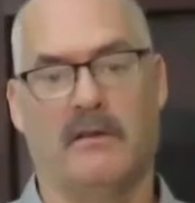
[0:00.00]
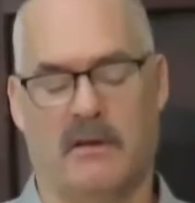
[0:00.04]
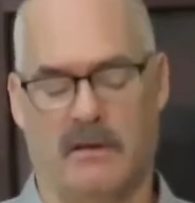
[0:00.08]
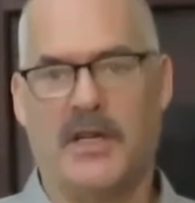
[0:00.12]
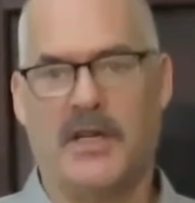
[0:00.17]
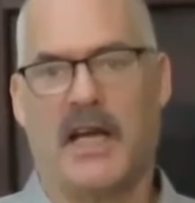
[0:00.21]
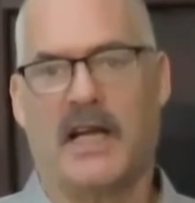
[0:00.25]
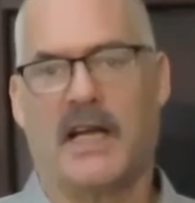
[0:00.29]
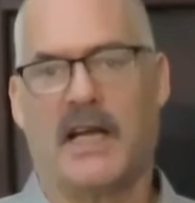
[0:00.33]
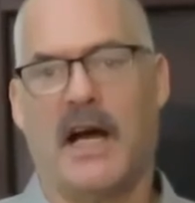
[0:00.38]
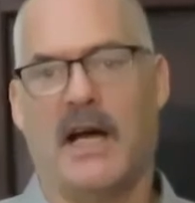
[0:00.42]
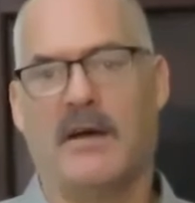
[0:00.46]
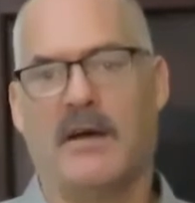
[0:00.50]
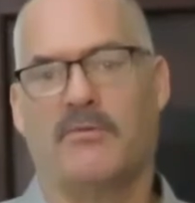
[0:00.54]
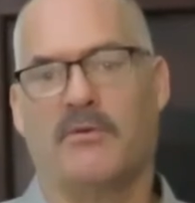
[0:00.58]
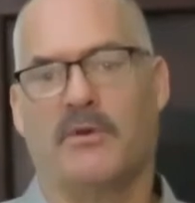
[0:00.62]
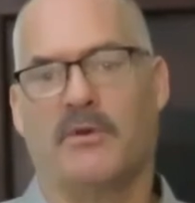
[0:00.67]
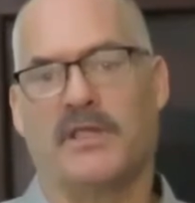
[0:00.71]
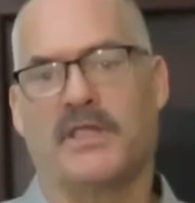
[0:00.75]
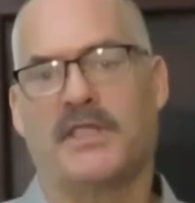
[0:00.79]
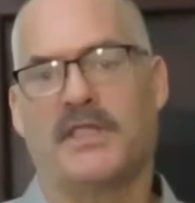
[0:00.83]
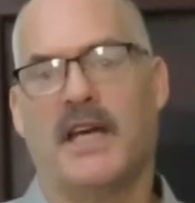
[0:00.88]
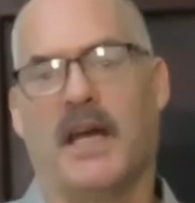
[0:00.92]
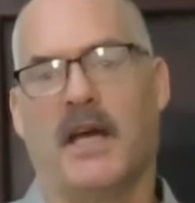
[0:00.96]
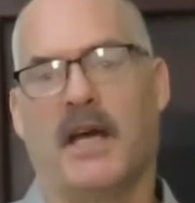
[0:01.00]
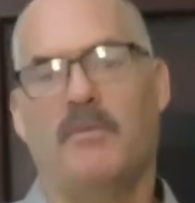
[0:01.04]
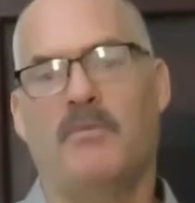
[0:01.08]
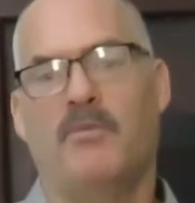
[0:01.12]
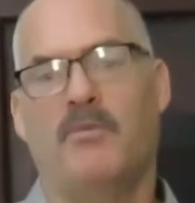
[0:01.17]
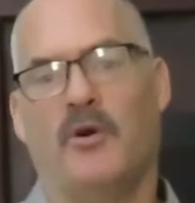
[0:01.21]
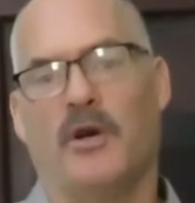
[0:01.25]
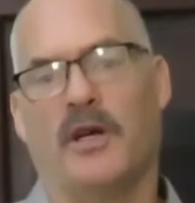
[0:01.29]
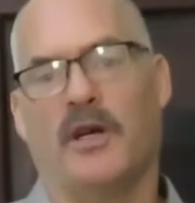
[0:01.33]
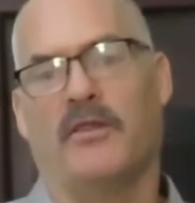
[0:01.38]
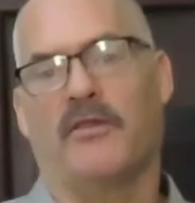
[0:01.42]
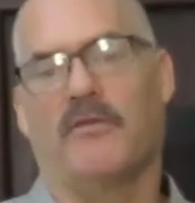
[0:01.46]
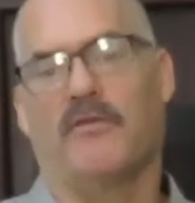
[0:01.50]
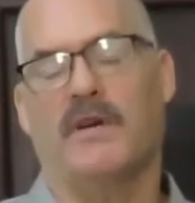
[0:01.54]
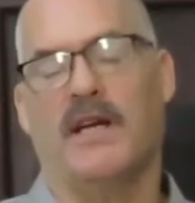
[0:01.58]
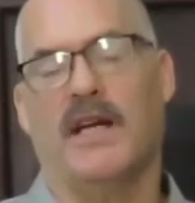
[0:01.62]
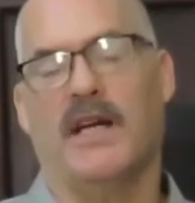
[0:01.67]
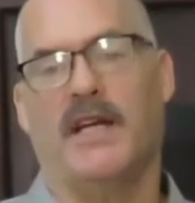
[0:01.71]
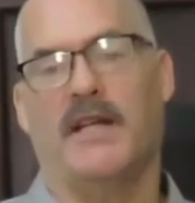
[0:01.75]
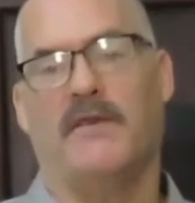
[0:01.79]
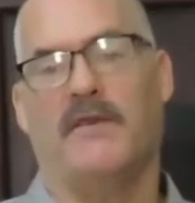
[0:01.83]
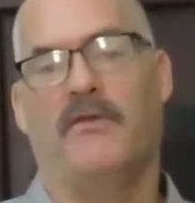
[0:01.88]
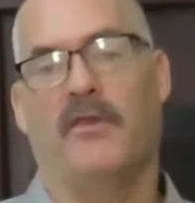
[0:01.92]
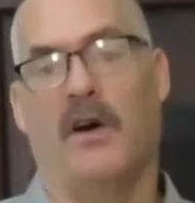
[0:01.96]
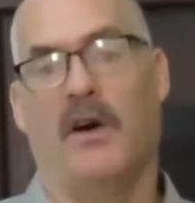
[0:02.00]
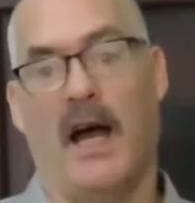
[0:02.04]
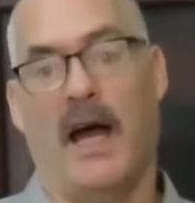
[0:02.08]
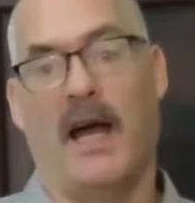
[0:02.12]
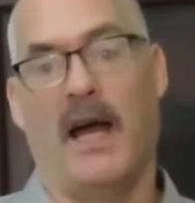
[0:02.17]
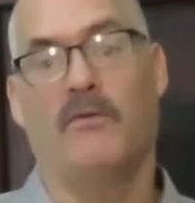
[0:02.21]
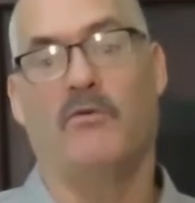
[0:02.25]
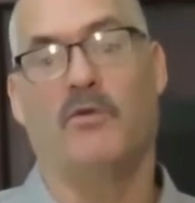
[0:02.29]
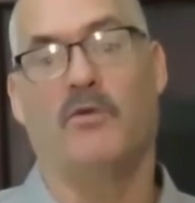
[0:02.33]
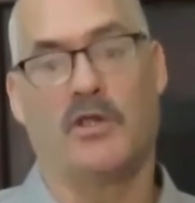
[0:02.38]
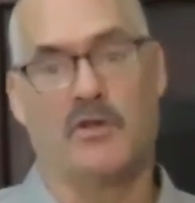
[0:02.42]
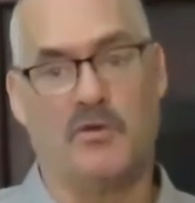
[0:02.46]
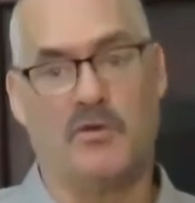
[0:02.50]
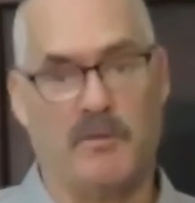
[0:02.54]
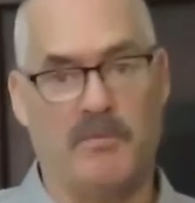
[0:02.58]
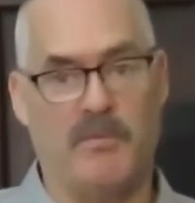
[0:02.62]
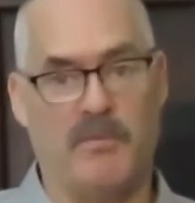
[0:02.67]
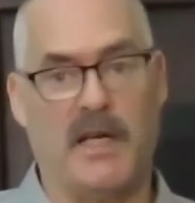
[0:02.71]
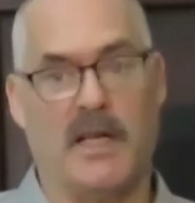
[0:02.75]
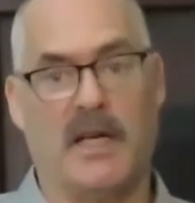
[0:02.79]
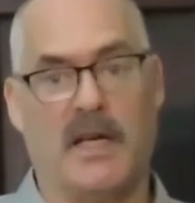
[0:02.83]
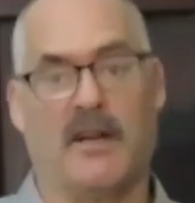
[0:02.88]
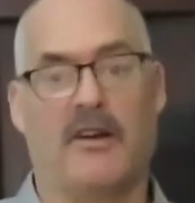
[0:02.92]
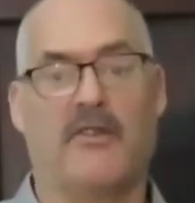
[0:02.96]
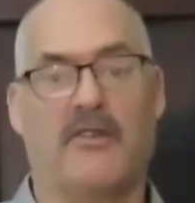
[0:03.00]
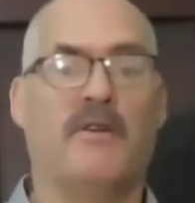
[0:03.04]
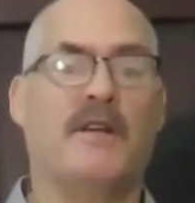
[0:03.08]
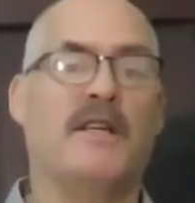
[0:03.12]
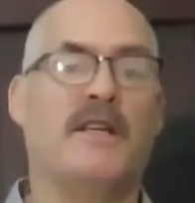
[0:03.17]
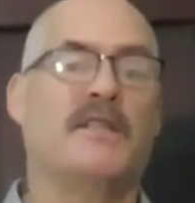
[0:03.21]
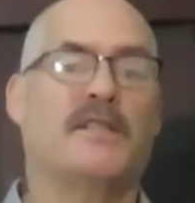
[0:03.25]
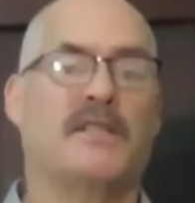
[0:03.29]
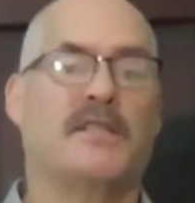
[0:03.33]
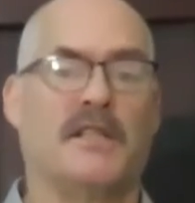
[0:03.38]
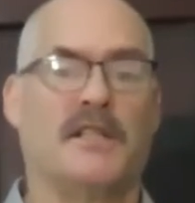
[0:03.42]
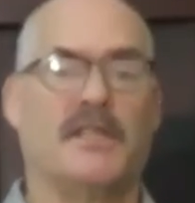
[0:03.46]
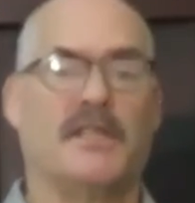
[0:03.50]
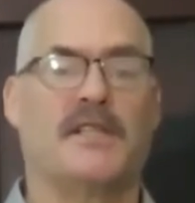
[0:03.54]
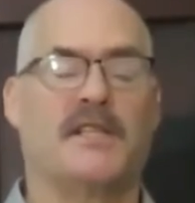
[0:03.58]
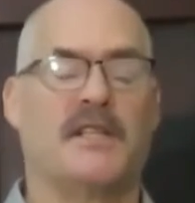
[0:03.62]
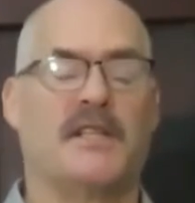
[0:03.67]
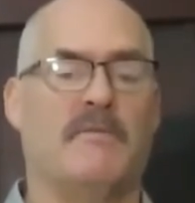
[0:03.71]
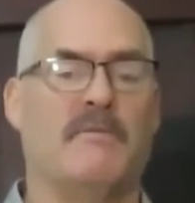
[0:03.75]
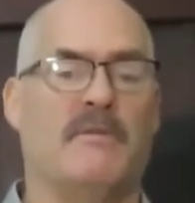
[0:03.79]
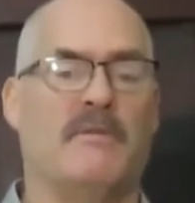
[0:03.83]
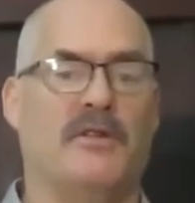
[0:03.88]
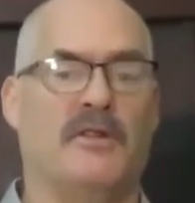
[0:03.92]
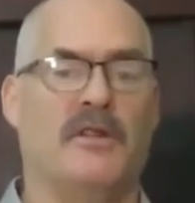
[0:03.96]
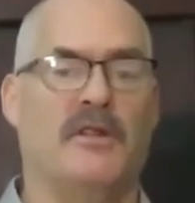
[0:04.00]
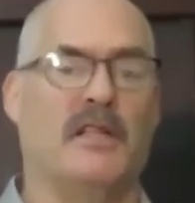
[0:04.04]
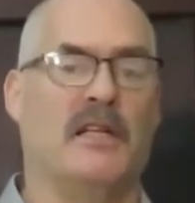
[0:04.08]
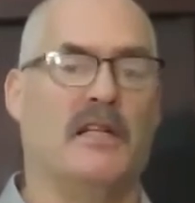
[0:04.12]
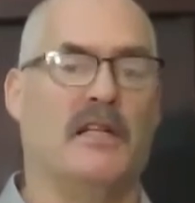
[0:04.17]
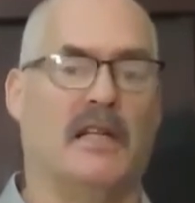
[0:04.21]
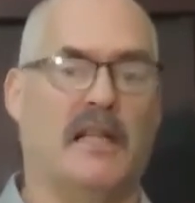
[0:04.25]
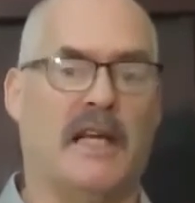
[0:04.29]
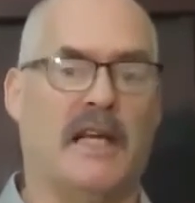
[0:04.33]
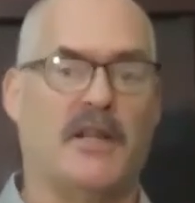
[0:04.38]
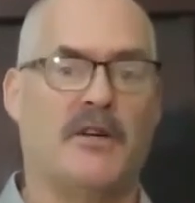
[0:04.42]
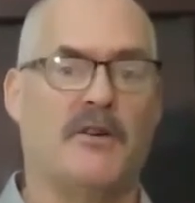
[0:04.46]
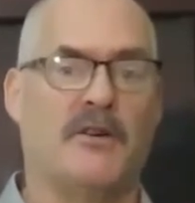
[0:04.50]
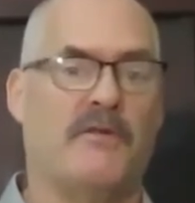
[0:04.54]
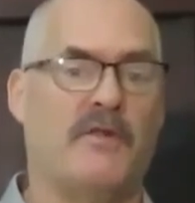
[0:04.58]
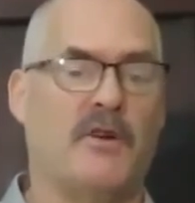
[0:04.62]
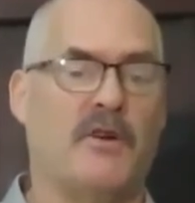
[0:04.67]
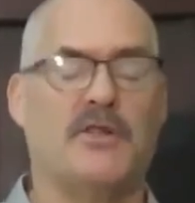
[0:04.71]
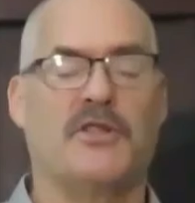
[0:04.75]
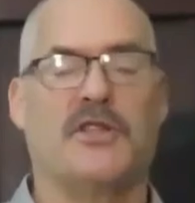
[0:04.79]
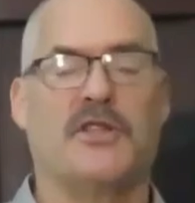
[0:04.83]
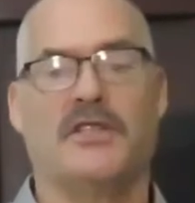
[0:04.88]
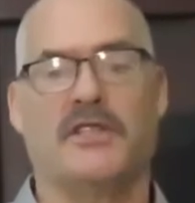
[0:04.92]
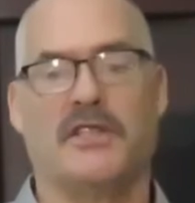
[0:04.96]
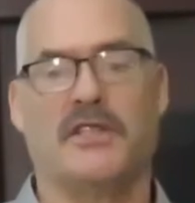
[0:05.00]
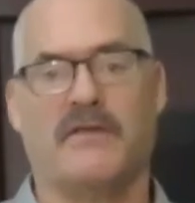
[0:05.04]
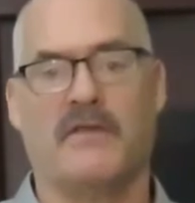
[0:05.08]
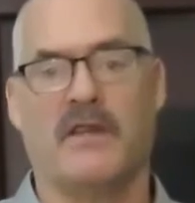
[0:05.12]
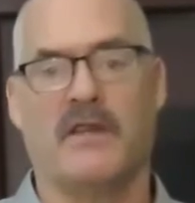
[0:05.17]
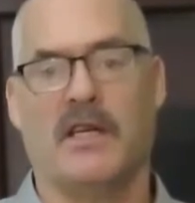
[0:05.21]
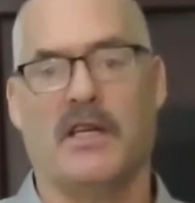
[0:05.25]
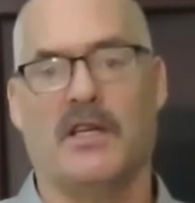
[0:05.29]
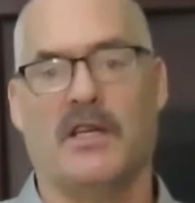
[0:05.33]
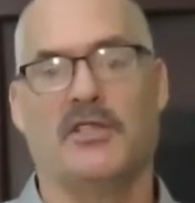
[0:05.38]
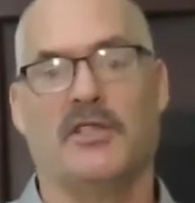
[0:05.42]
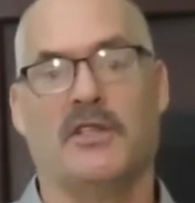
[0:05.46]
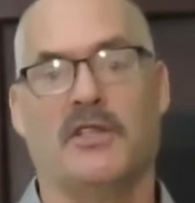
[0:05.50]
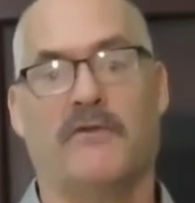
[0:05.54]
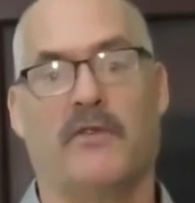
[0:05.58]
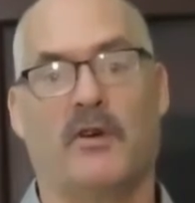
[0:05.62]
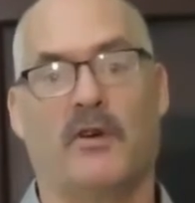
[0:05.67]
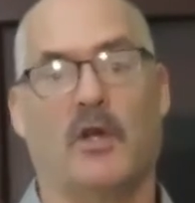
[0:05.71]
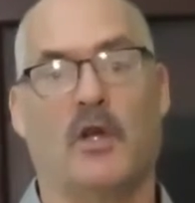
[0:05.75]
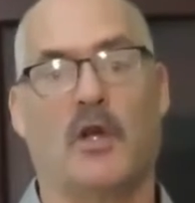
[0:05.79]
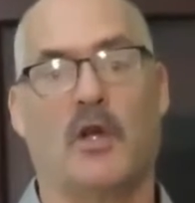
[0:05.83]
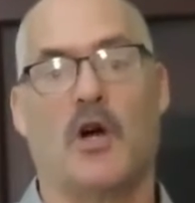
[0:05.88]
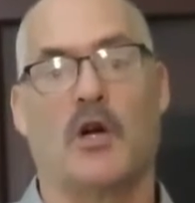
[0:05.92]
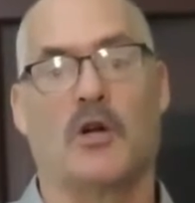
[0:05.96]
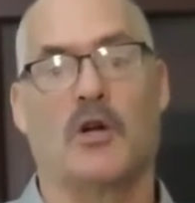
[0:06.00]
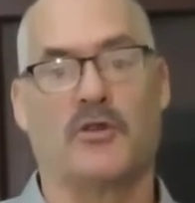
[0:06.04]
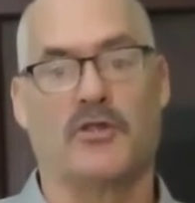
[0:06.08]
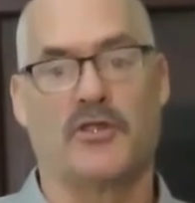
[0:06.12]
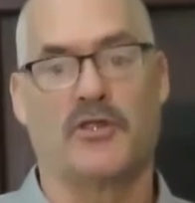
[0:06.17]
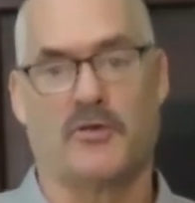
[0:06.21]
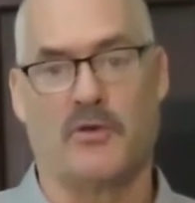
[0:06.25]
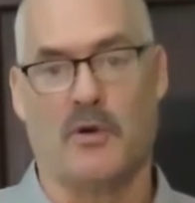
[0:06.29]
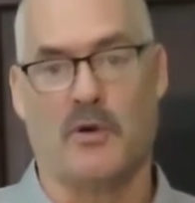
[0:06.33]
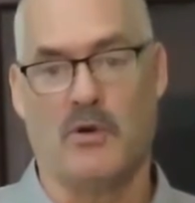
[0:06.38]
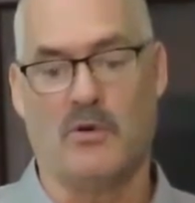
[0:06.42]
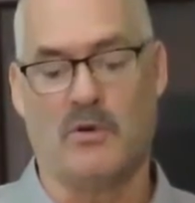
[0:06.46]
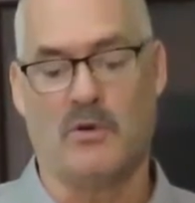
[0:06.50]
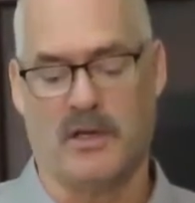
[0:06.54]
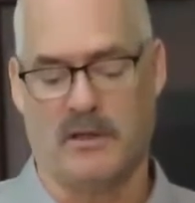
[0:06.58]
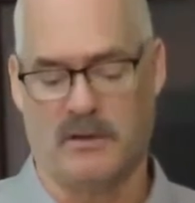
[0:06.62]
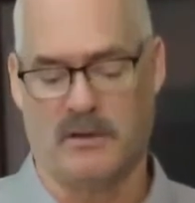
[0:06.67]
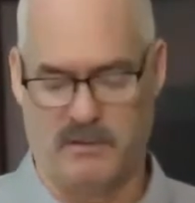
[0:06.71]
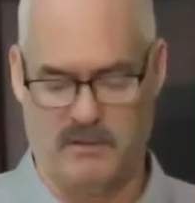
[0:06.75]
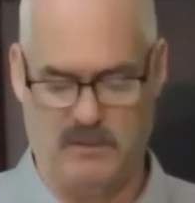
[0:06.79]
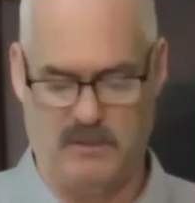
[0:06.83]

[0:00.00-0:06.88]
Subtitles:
The deck height was 10.385, which would be increased in some of the later versions of the engine for a longer stroke.